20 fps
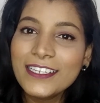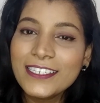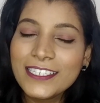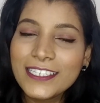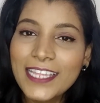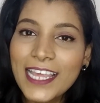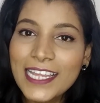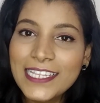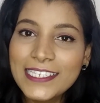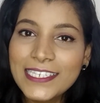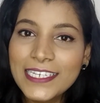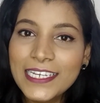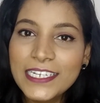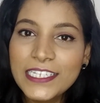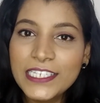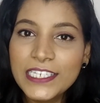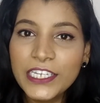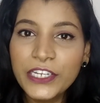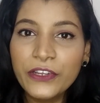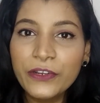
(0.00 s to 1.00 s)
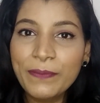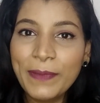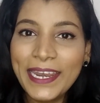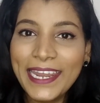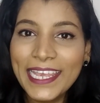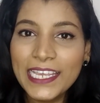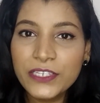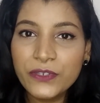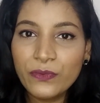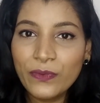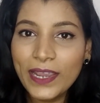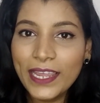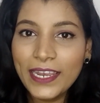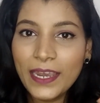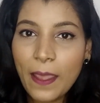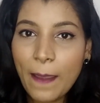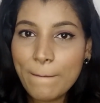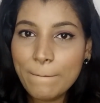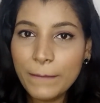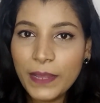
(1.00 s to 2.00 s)
so that's it see you in my next
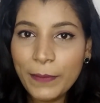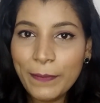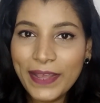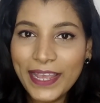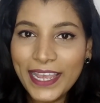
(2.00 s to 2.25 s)
one bye